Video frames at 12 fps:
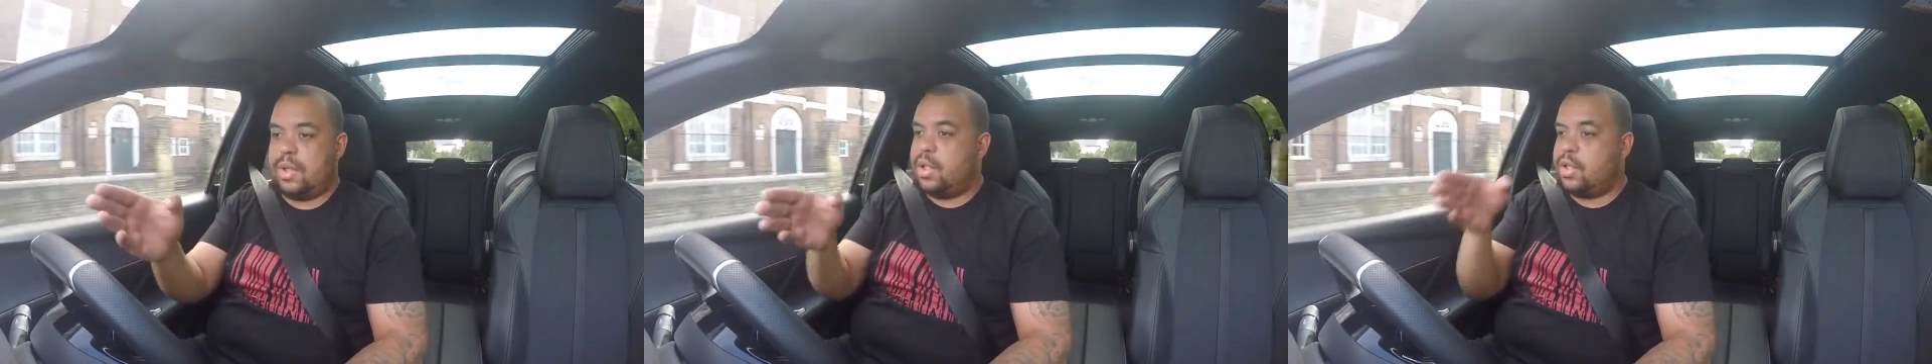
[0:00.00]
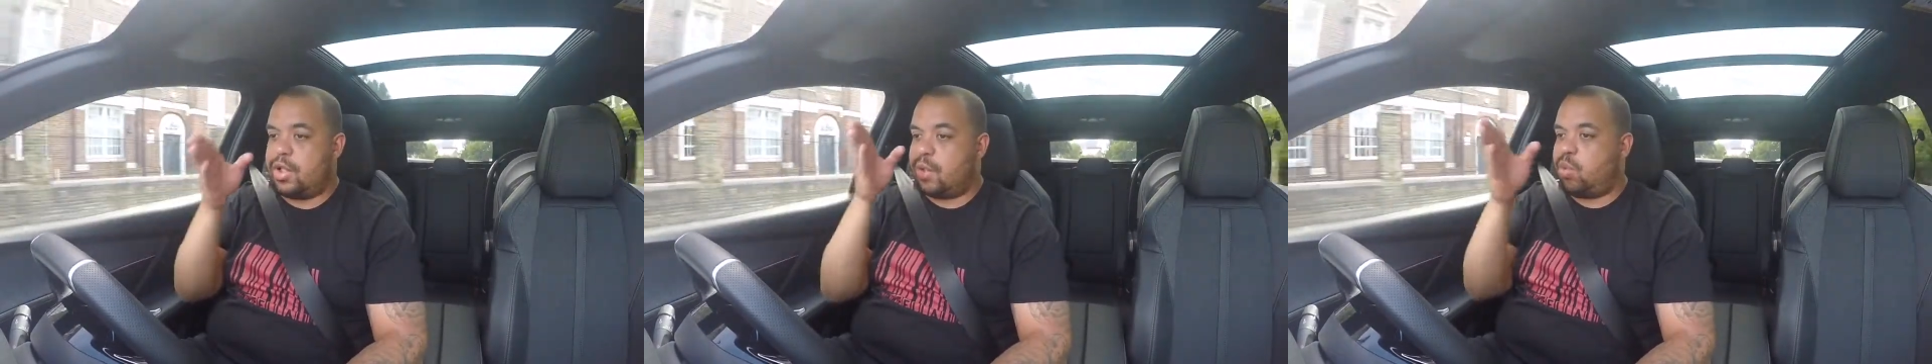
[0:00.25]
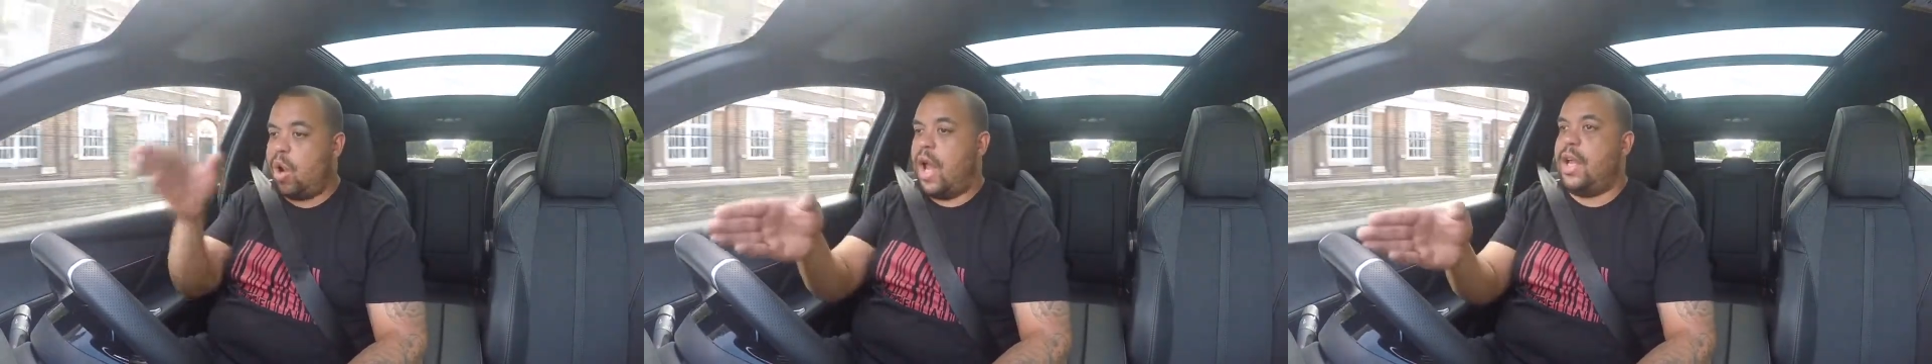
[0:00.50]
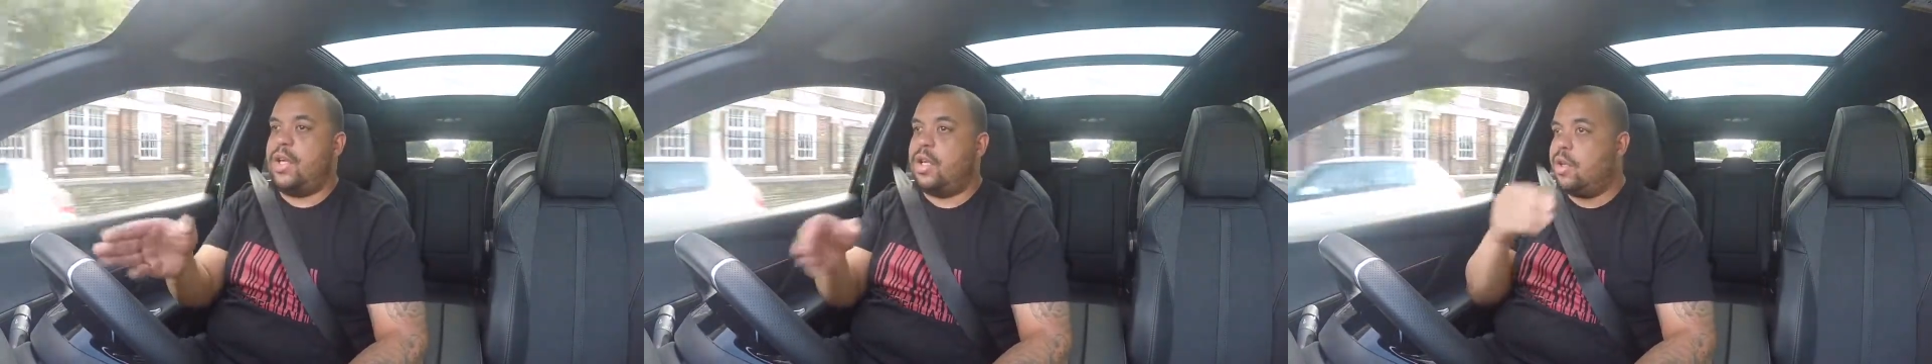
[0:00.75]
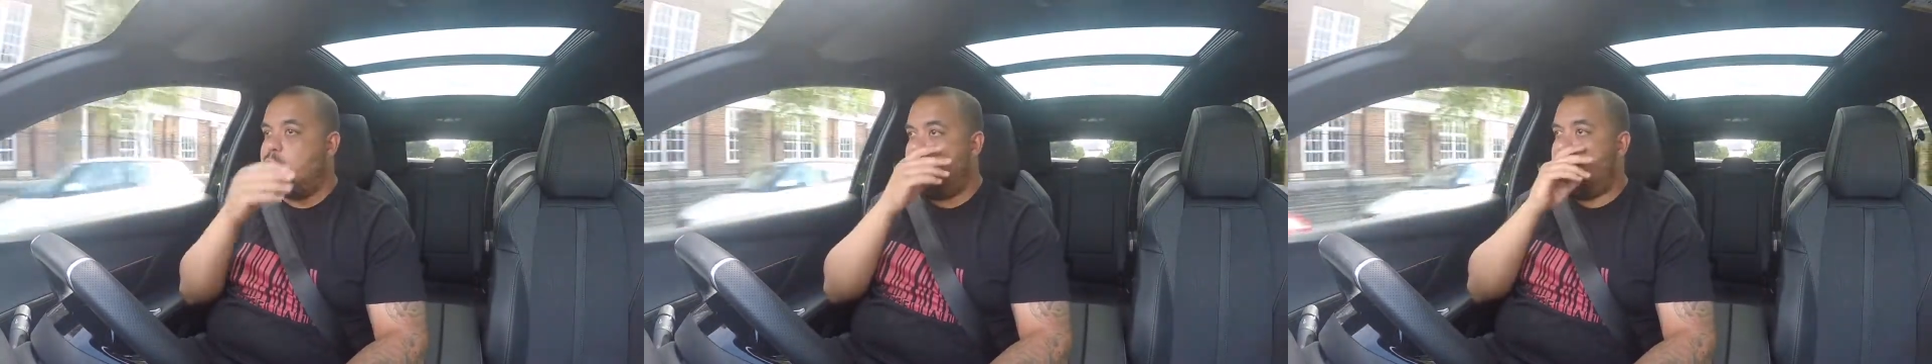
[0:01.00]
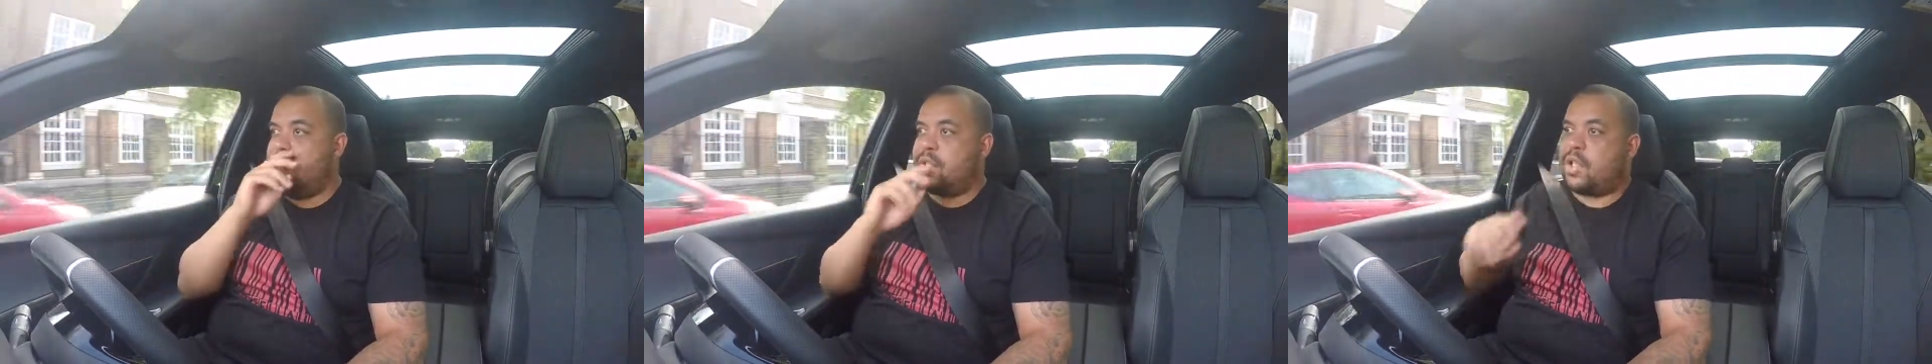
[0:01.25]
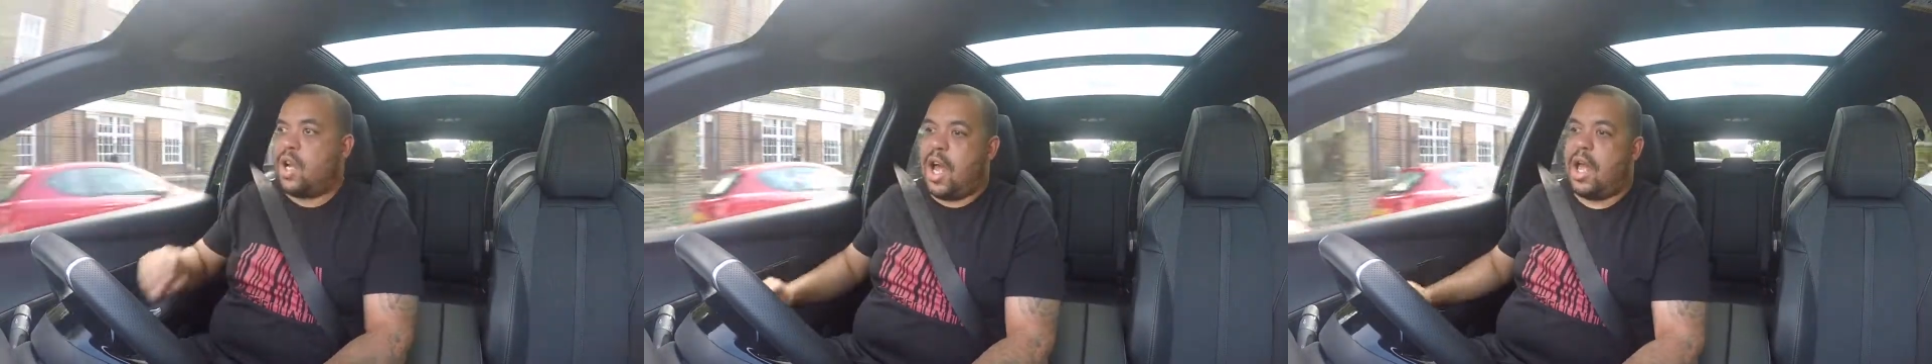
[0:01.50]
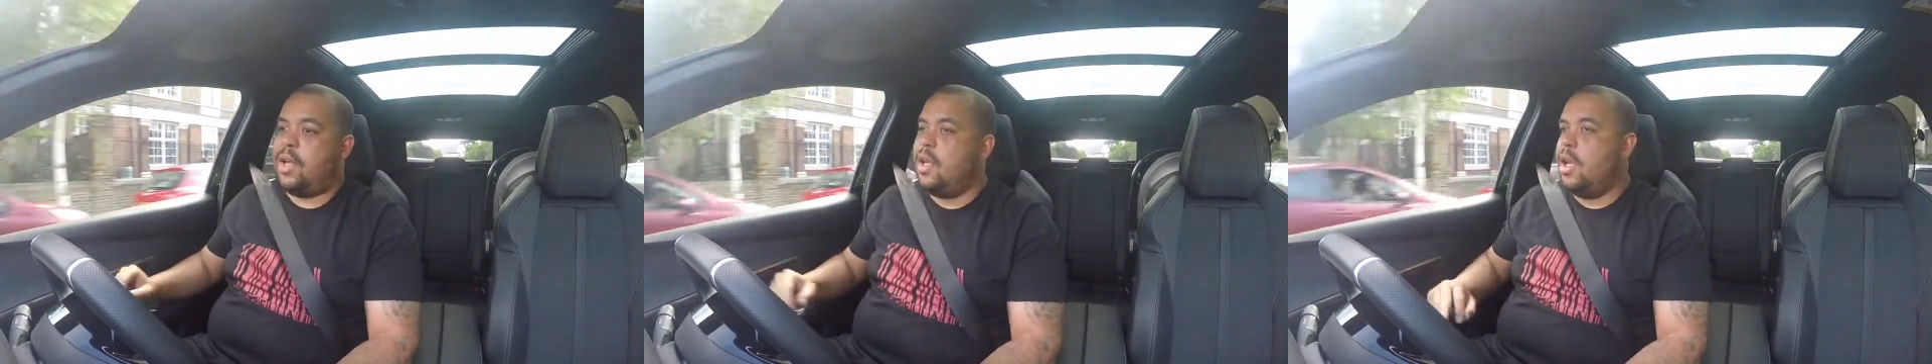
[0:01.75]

It's just right in your line of sight.